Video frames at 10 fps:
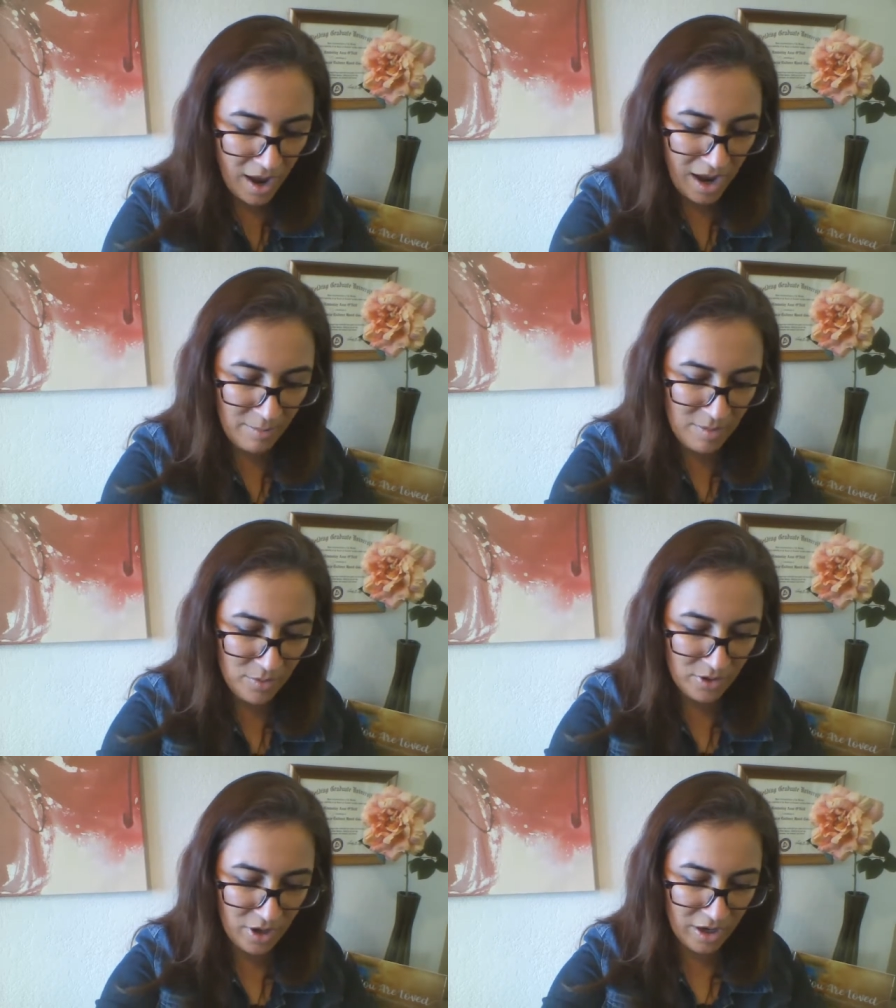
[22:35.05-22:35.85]
I'm going to
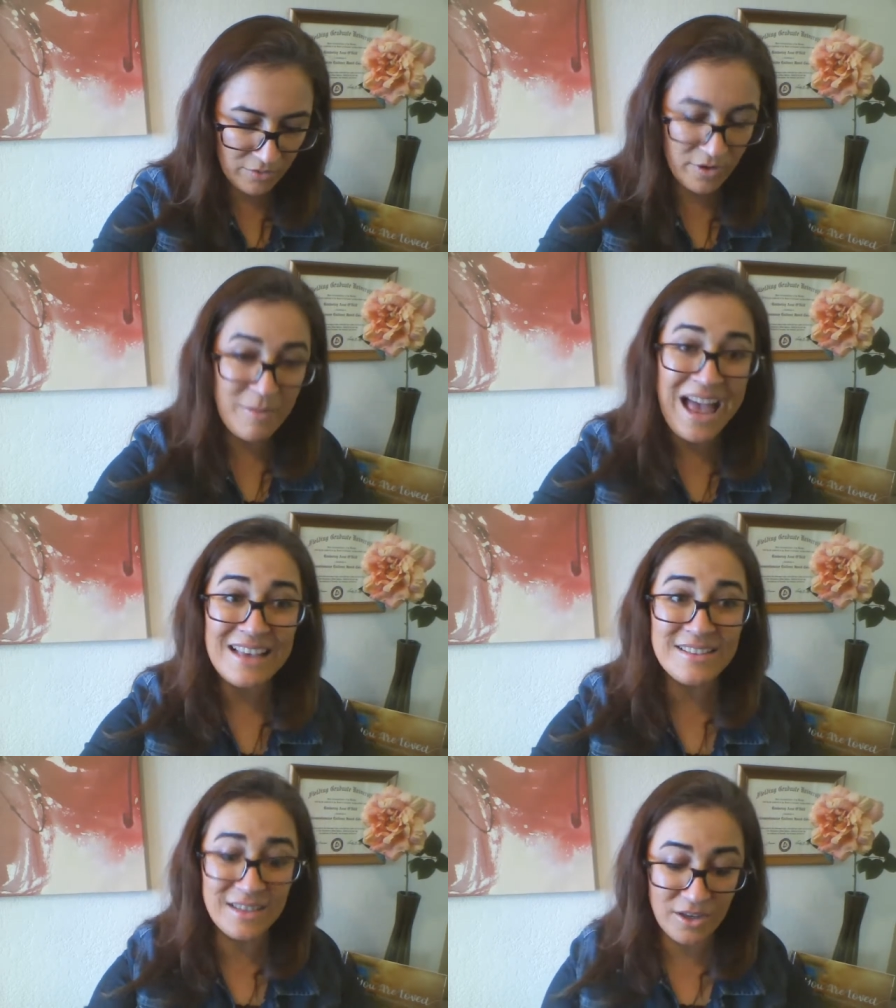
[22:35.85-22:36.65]
pull a card from
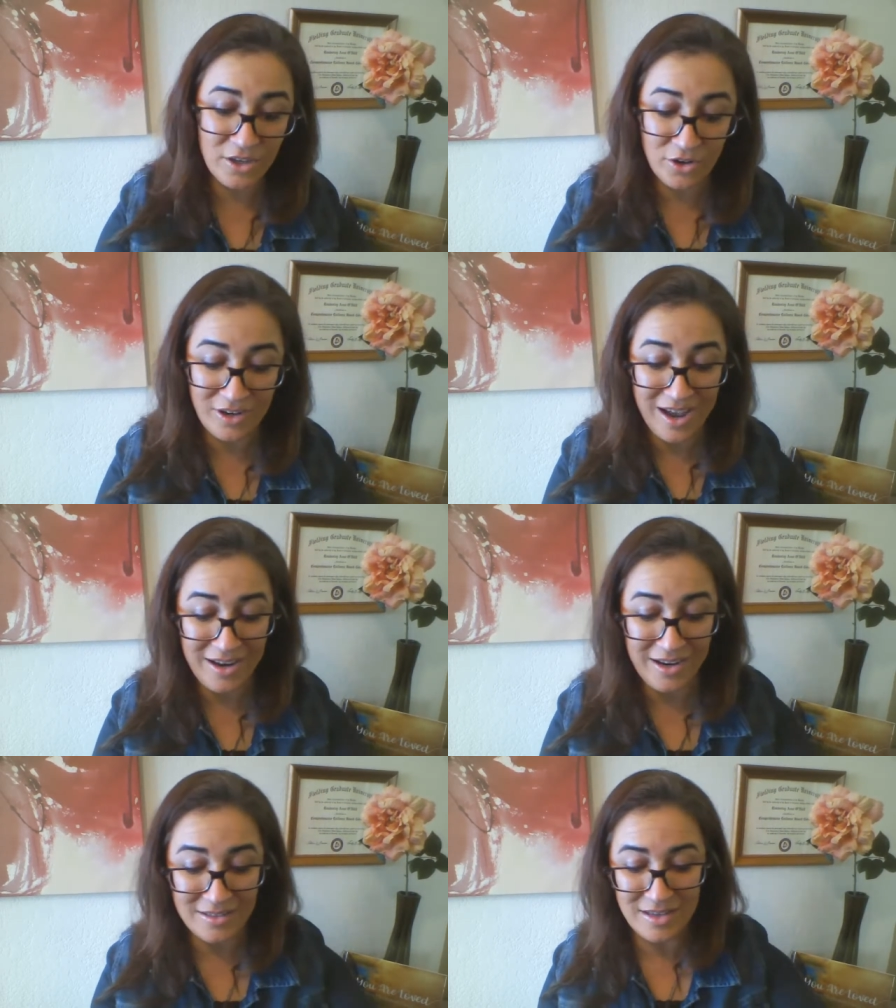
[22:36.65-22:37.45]
Ask Your
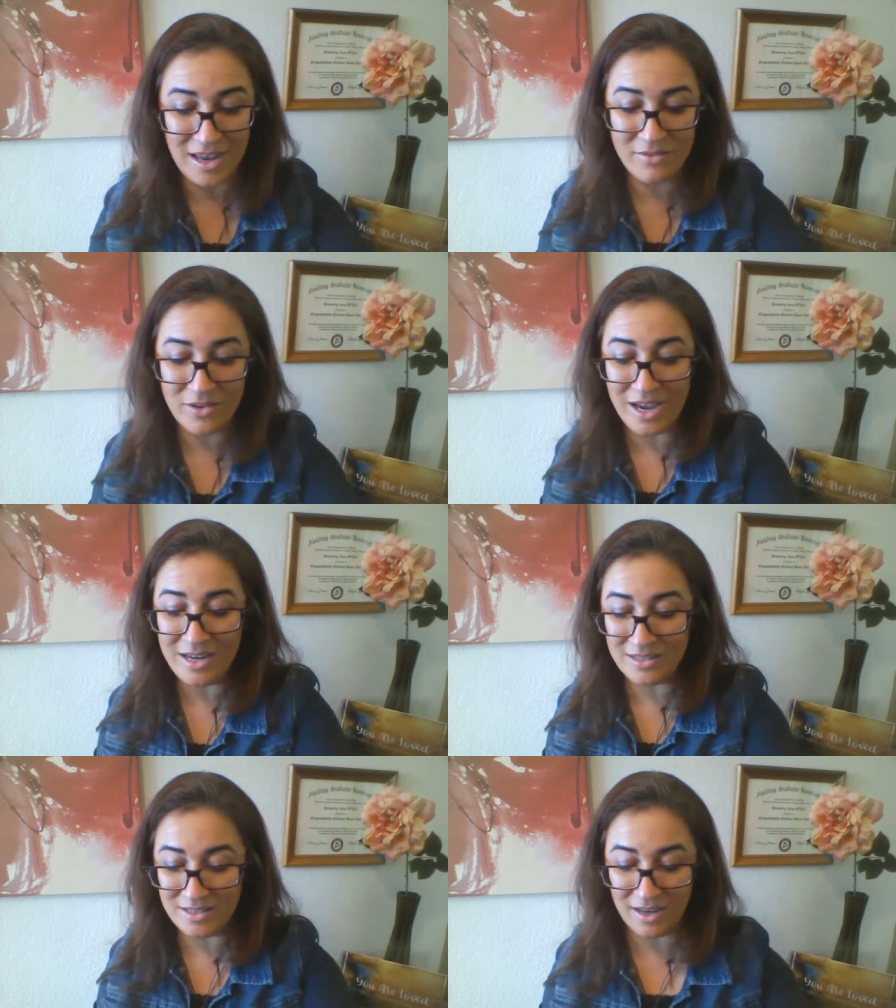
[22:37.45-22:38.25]
Guides. I have a
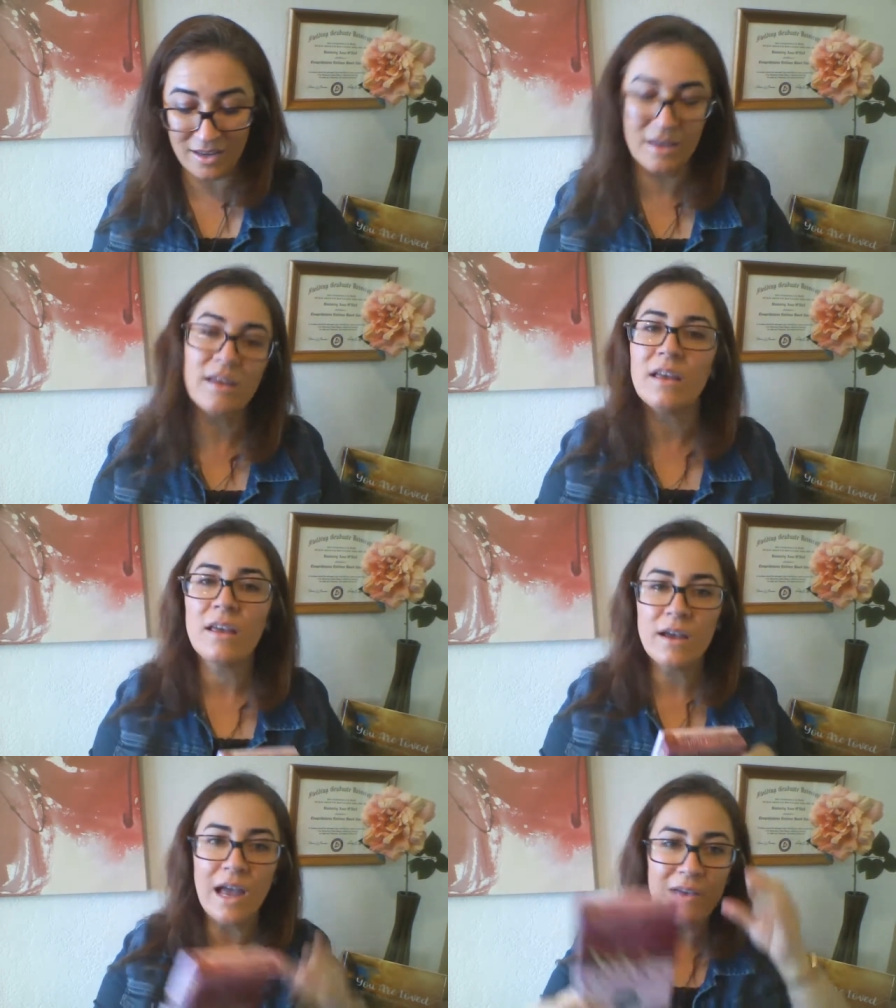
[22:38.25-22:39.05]
guides deck
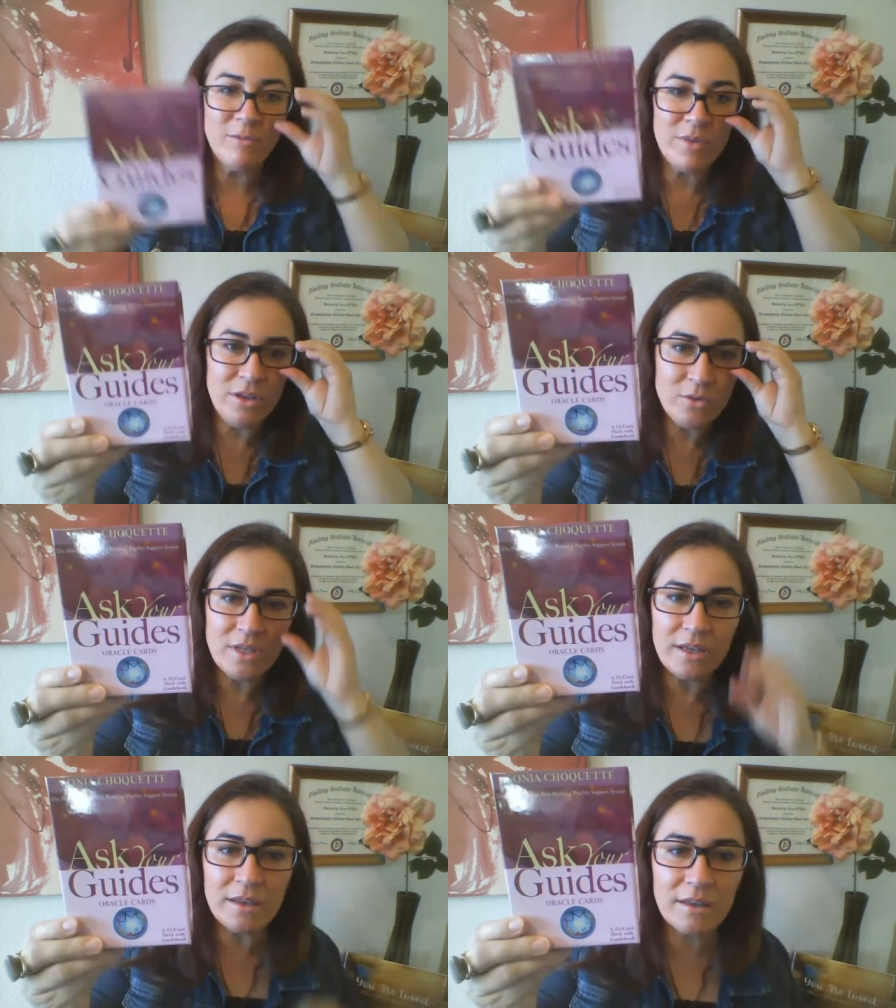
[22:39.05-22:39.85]
I haven't been
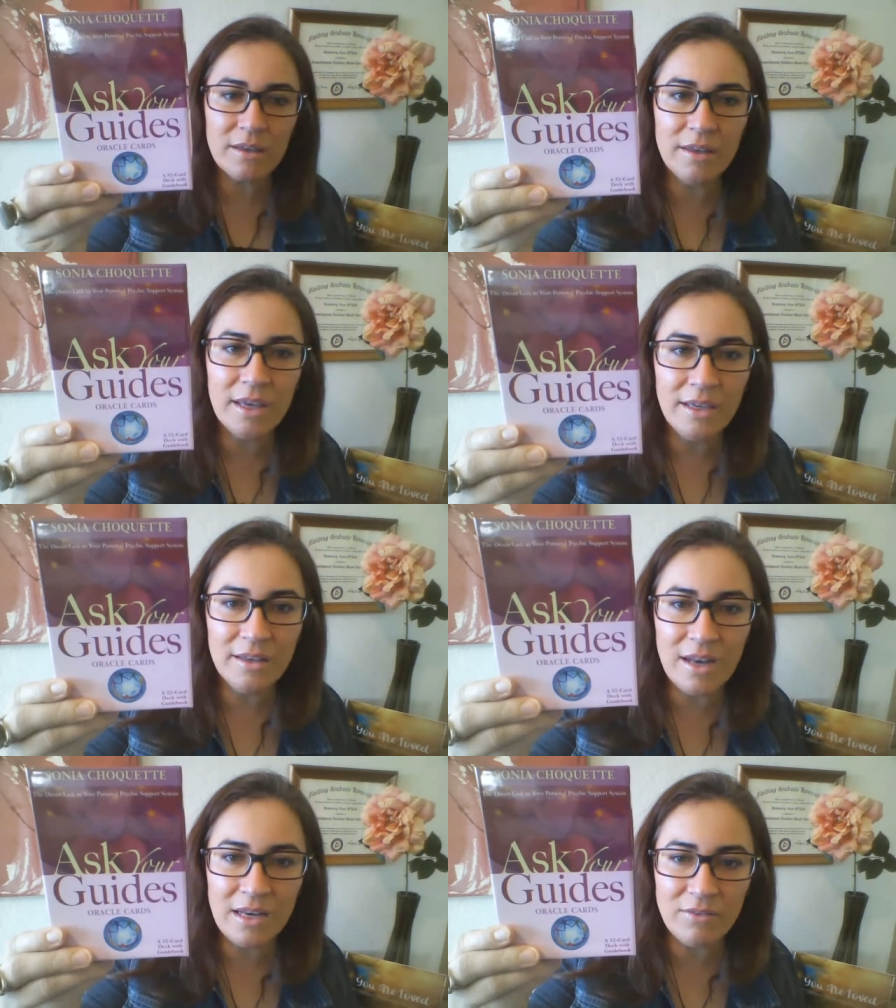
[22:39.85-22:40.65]
using yet
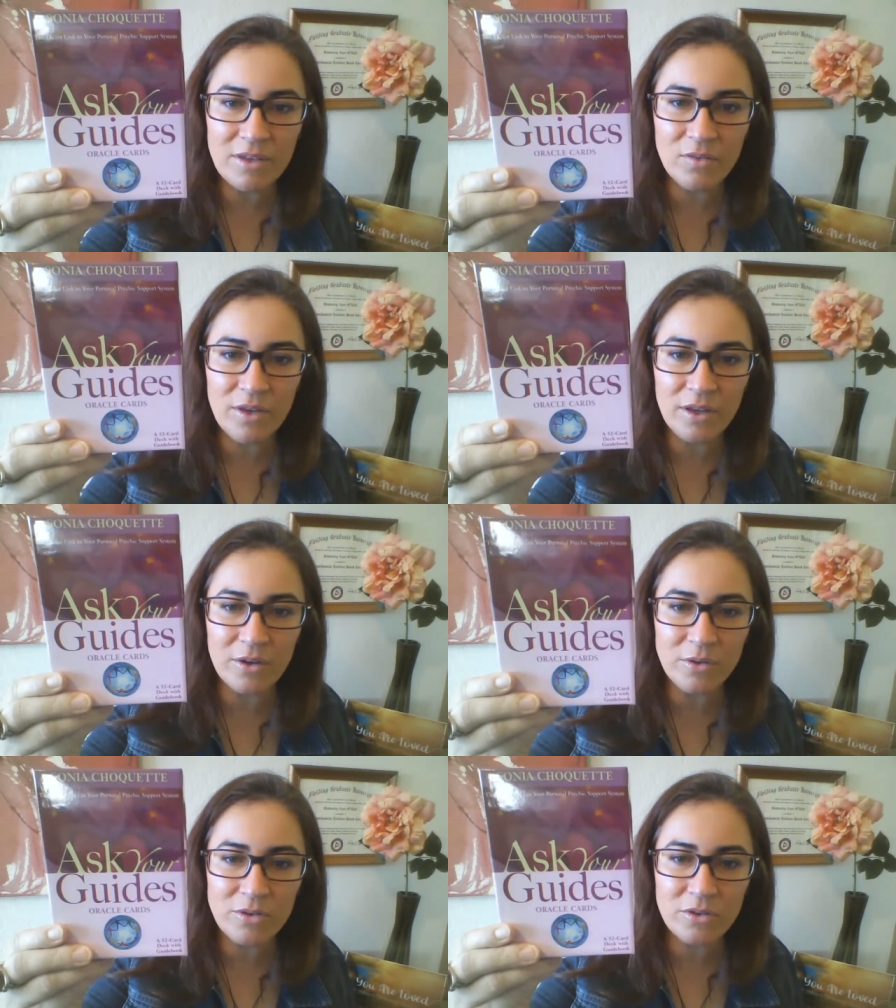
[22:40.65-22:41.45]
in any of these
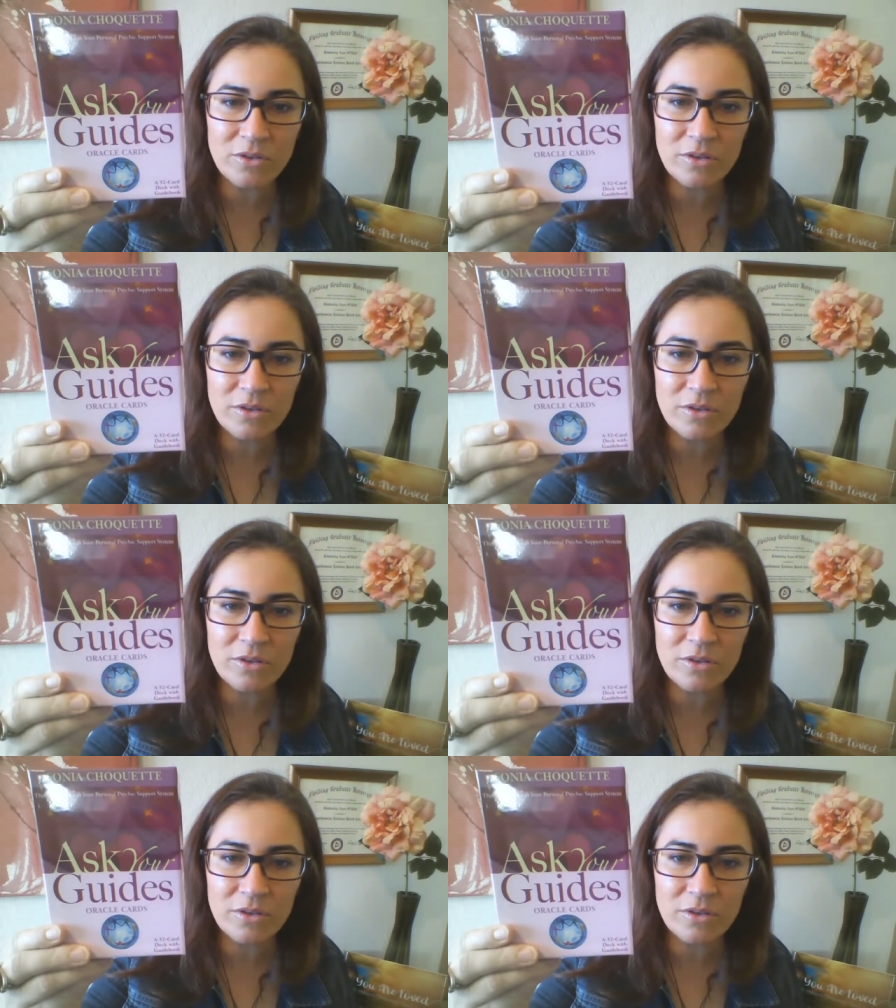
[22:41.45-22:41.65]
videos.